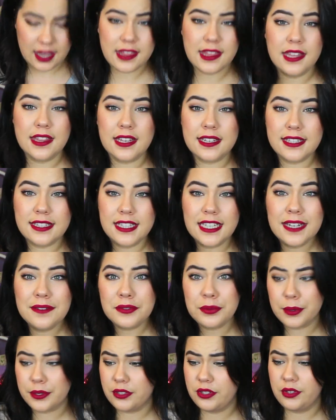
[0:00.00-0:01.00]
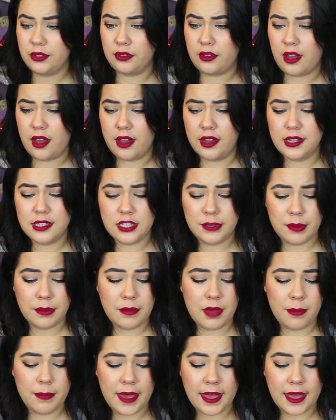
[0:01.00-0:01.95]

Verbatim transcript: And then the sleeves were too long, so my mom